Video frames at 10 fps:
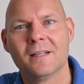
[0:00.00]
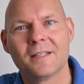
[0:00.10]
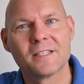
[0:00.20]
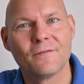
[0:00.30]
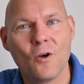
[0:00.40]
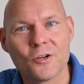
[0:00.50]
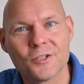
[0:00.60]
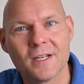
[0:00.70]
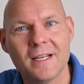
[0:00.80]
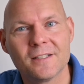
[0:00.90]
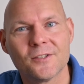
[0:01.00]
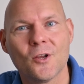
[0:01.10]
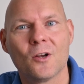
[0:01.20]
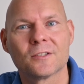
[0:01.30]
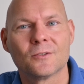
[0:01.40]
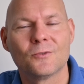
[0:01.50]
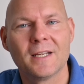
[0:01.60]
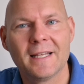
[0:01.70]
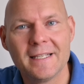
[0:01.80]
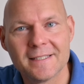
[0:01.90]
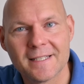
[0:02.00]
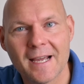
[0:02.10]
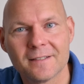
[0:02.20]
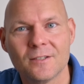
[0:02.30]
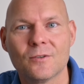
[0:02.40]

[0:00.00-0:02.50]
This version is not released yet.